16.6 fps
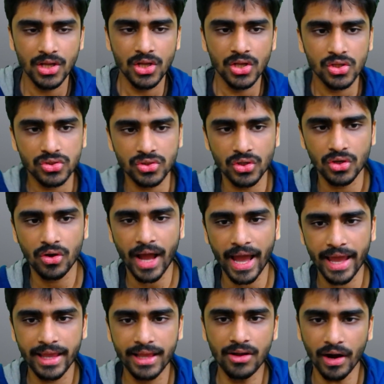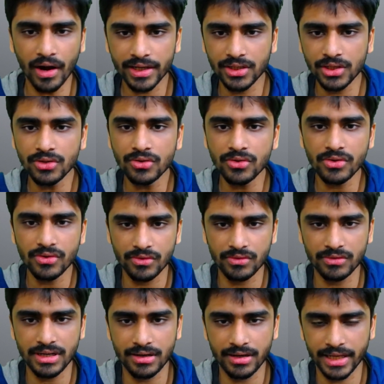So I got to
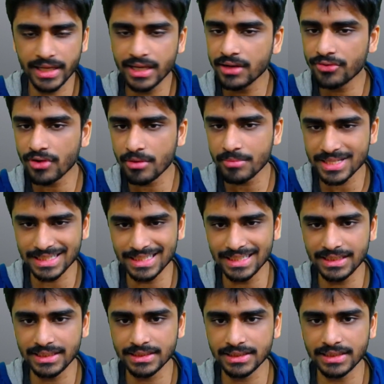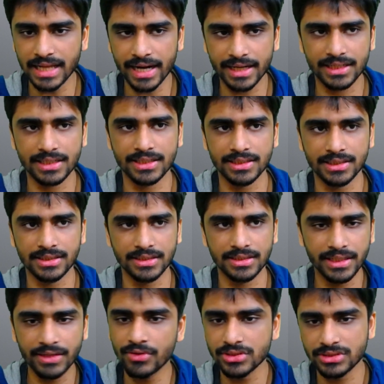hear from a senior
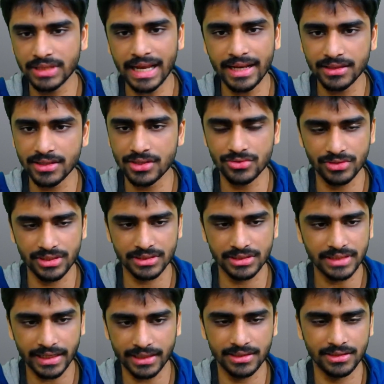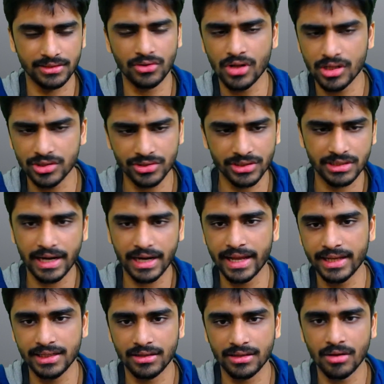that he was telling the juniors that you all should
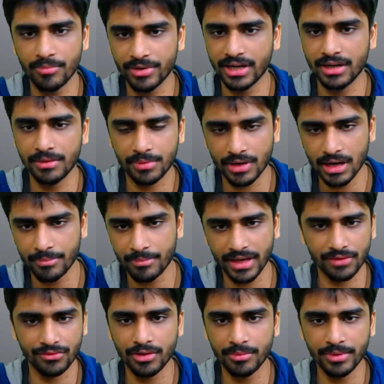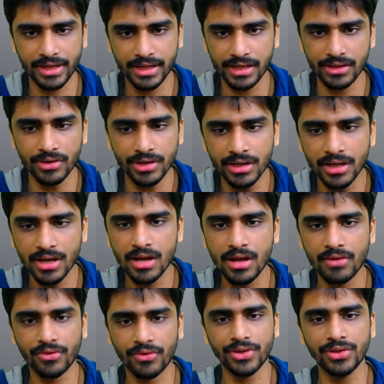try competitive programming. It would be really good
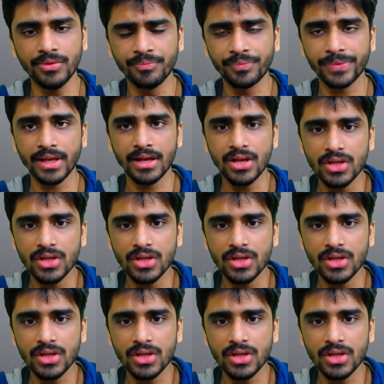for you.